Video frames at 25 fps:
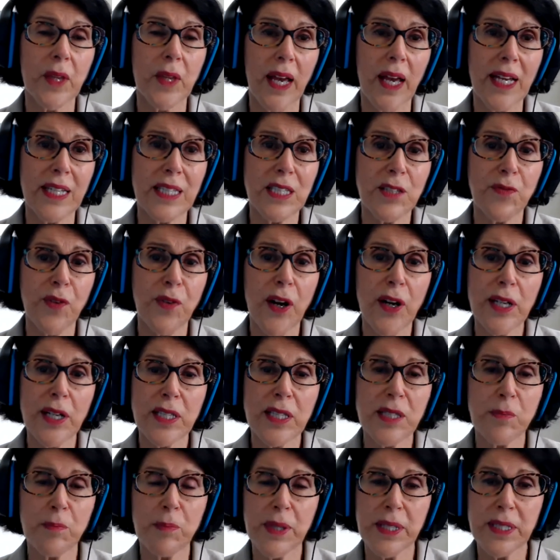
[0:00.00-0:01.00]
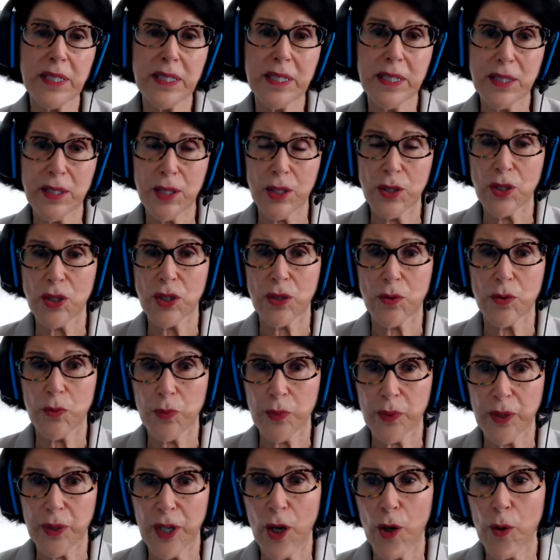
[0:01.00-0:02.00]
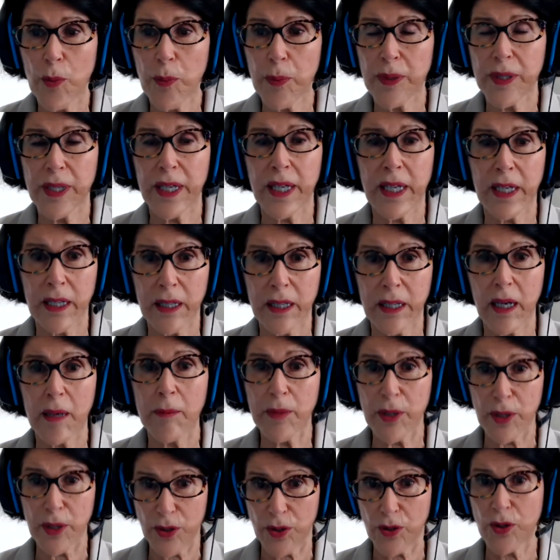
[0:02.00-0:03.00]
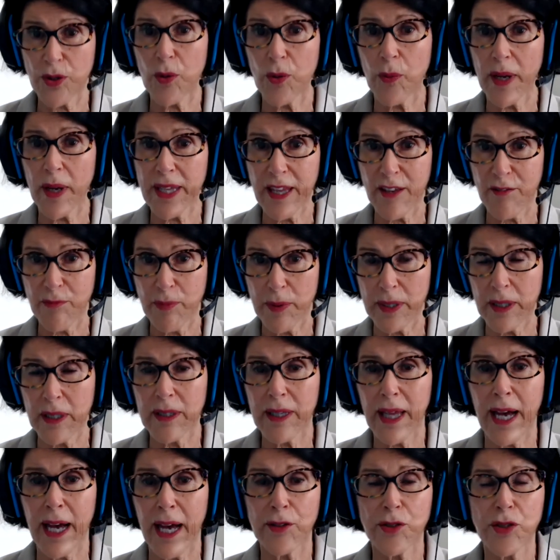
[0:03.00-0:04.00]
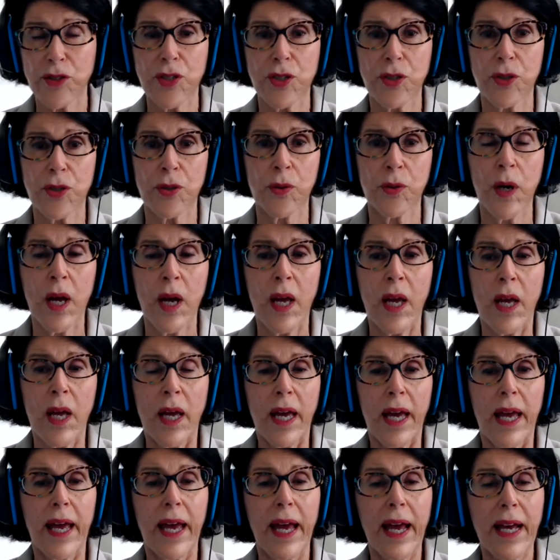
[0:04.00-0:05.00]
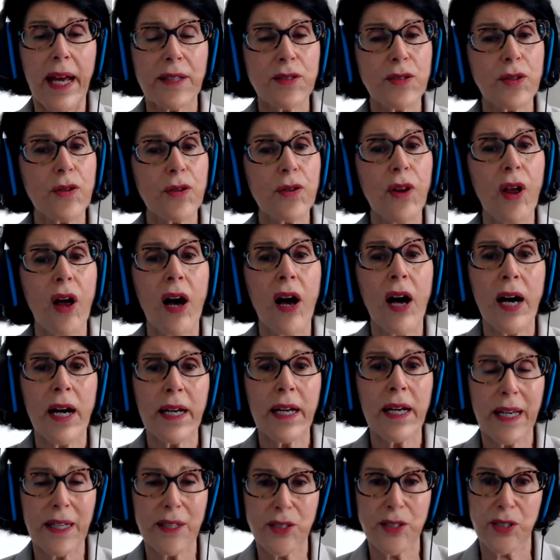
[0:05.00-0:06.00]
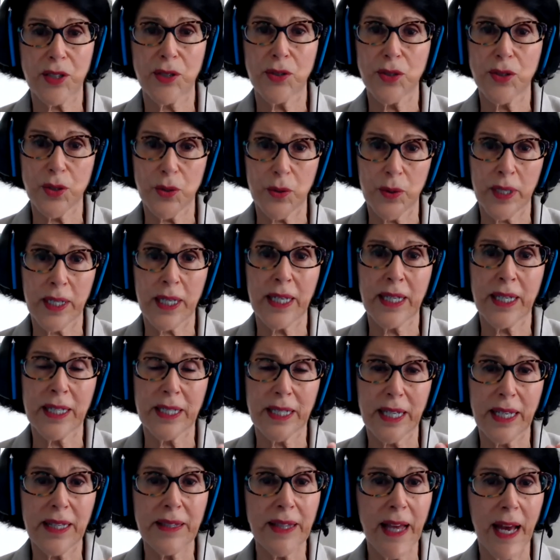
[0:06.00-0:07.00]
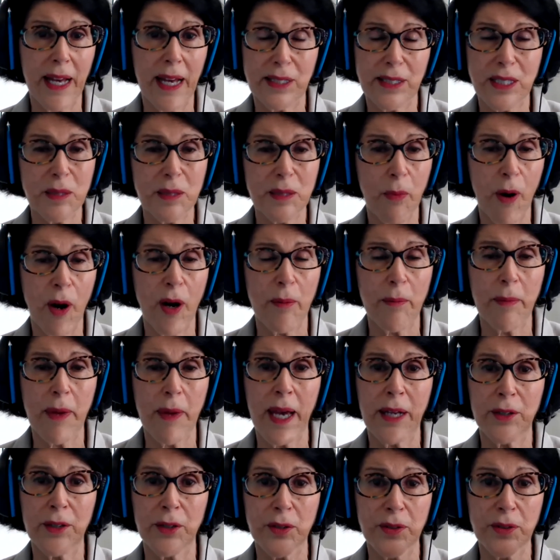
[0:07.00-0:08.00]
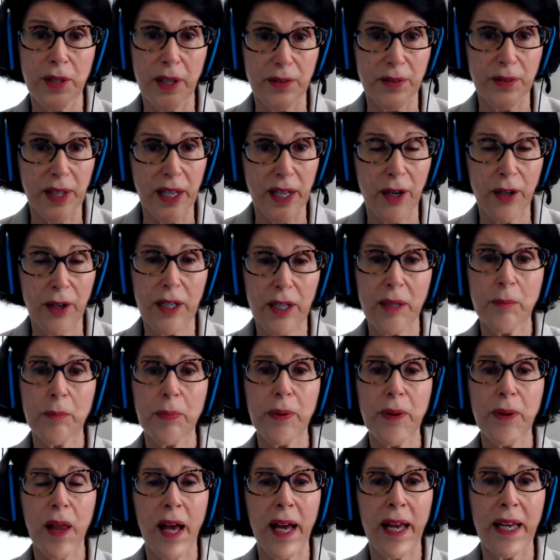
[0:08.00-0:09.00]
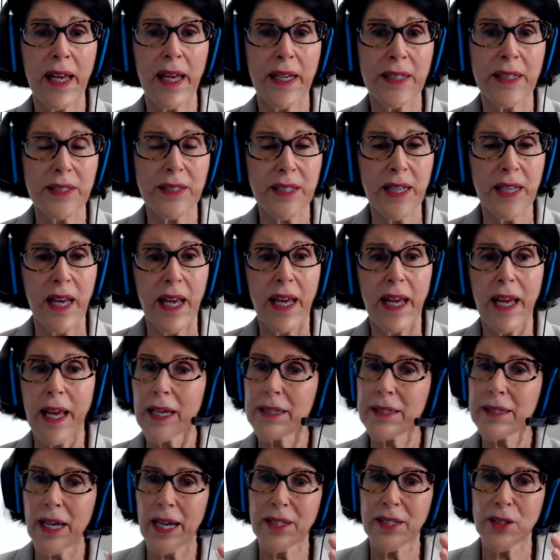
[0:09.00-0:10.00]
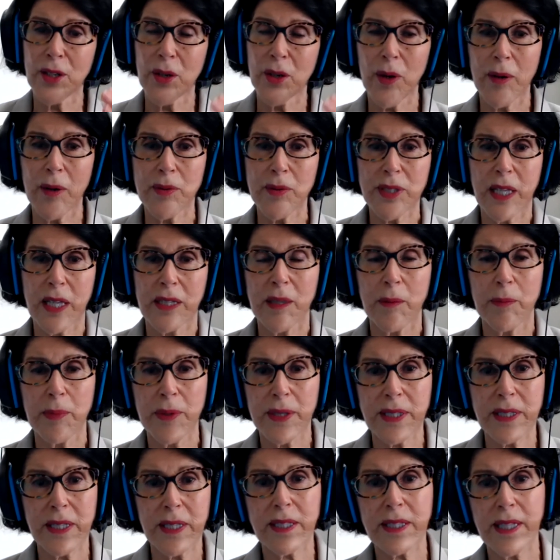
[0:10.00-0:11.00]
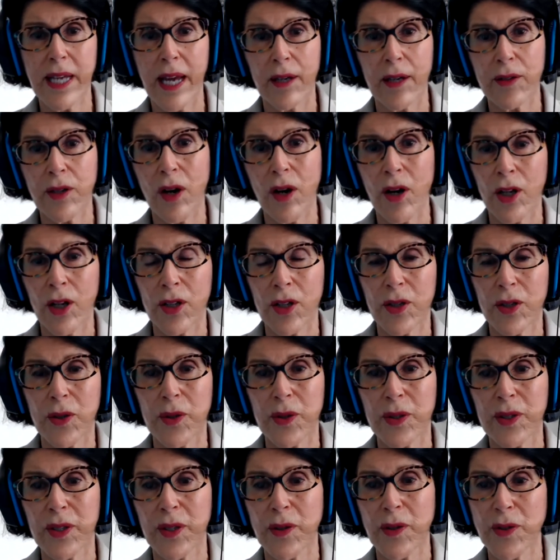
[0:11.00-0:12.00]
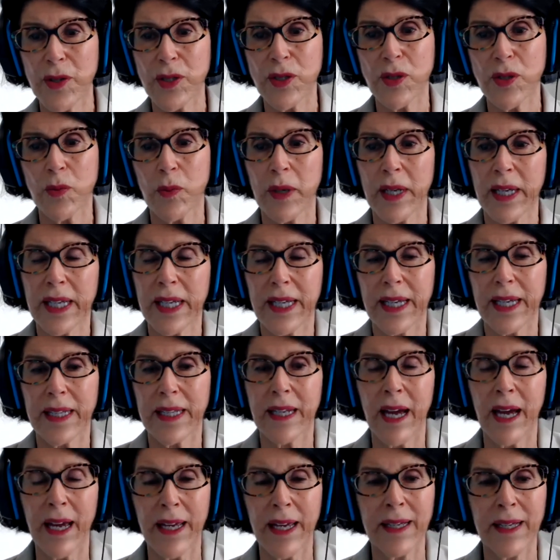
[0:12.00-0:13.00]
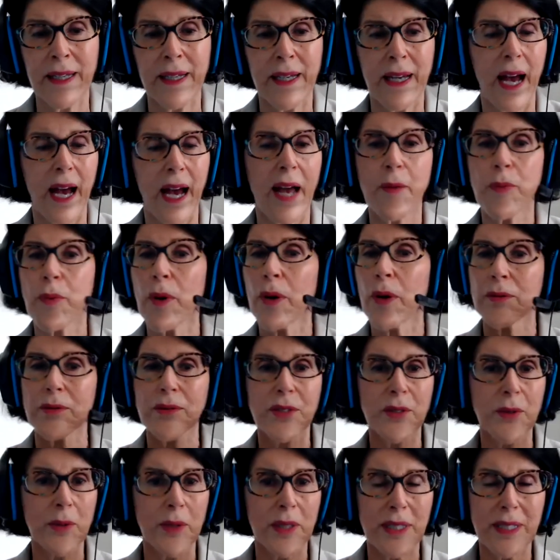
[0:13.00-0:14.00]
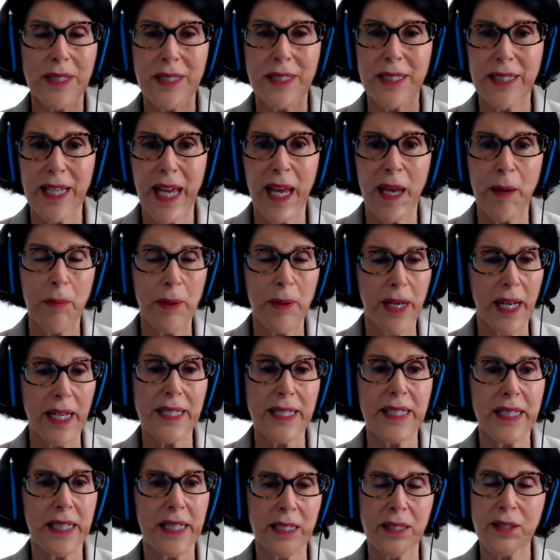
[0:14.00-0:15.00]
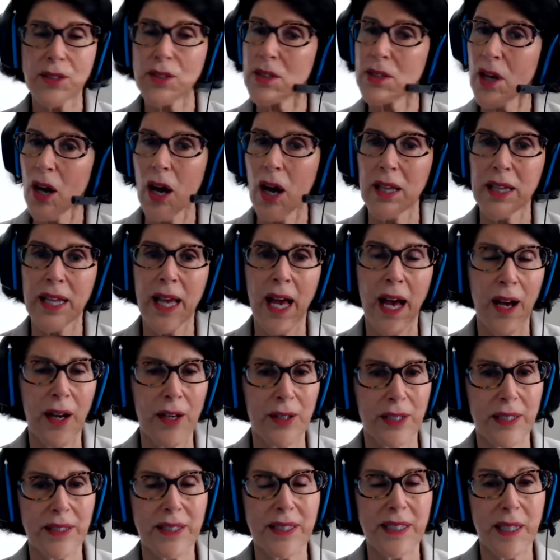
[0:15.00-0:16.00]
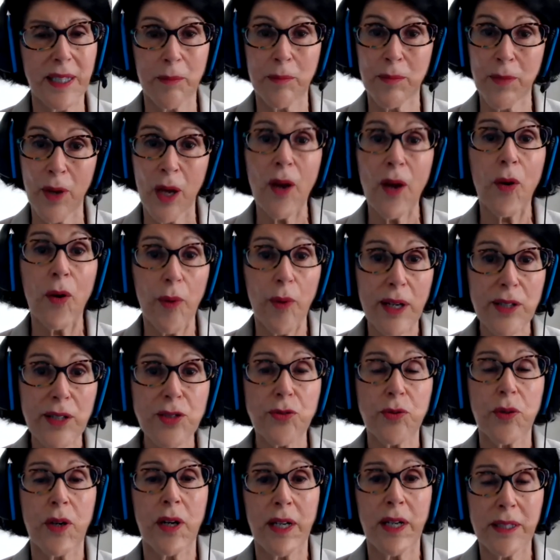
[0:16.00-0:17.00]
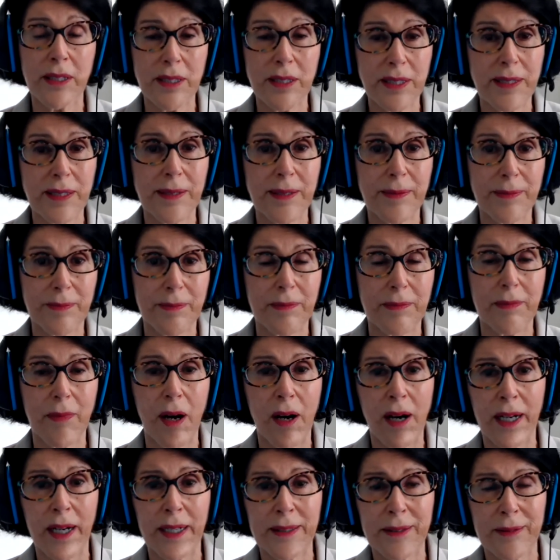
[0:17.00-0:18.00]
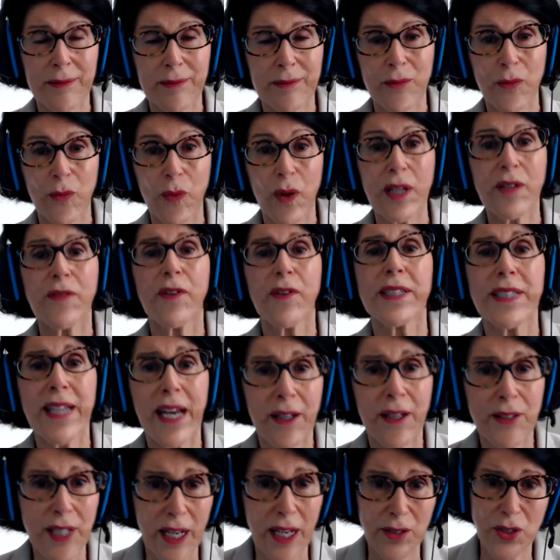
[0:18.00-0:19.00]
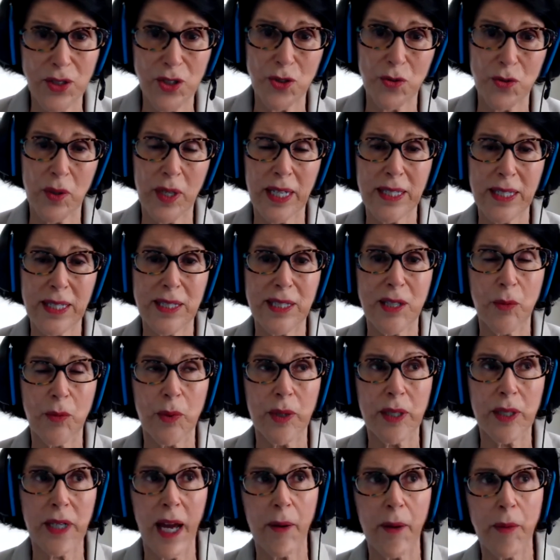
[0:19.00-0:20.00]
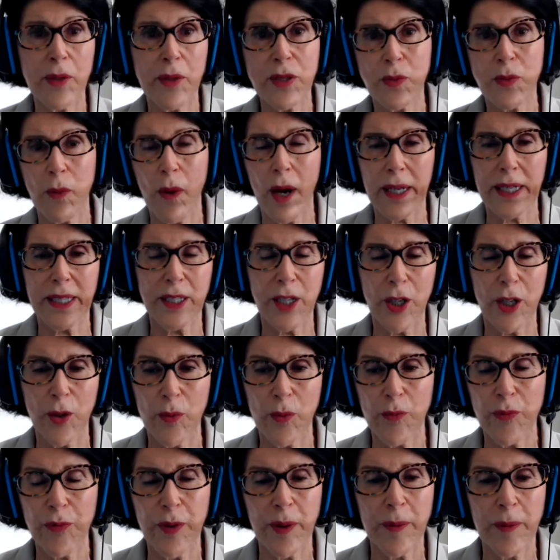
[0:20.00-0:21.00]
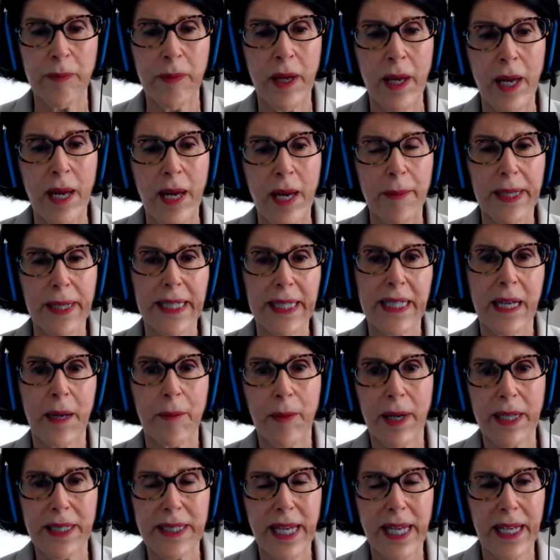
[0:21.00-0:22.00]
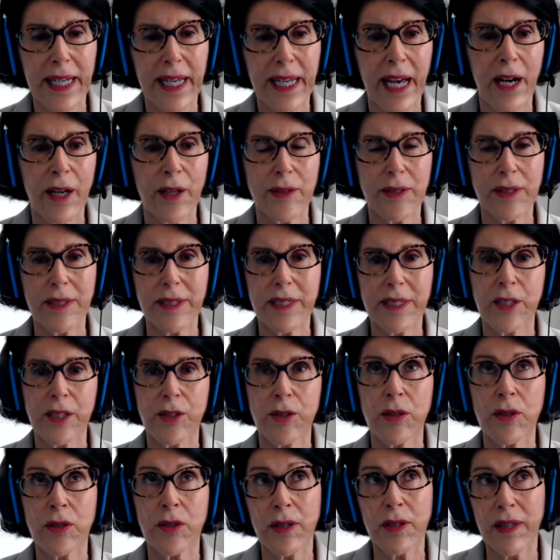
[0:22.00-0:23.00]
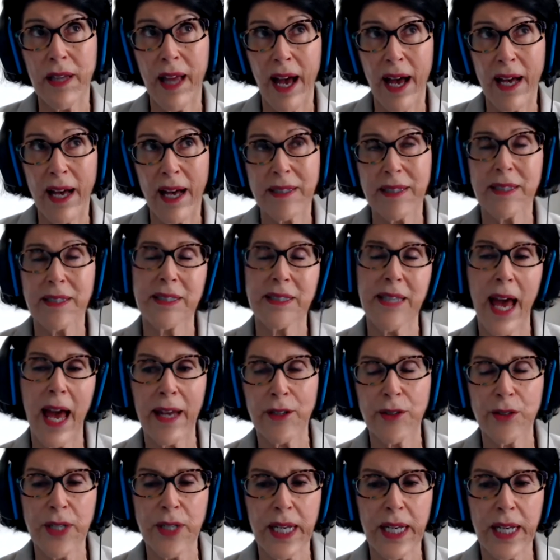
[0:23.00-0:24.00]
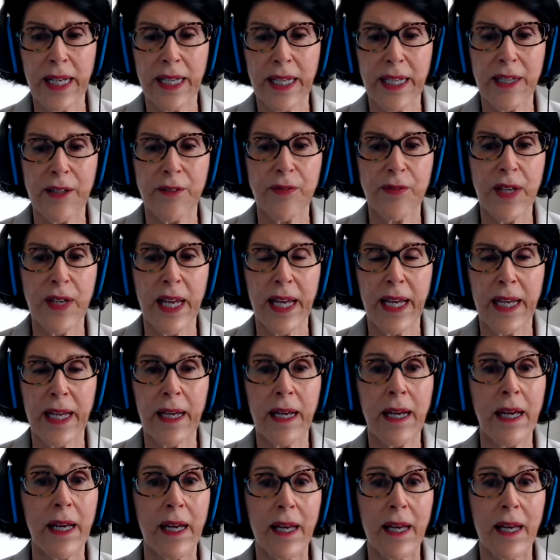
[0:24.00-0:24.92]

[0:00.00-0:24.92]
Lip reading: As far as businesses reopening, I mean, the way they've been allowed to, as long as they're doing it in that smart manner that they are compliant, and I know I was on the business town hall earlier this week, and I won't do it today, but I did call out some restaurants on one of our downtown streets that when I was walking home from picking up my takeout dinner last Saturday evening,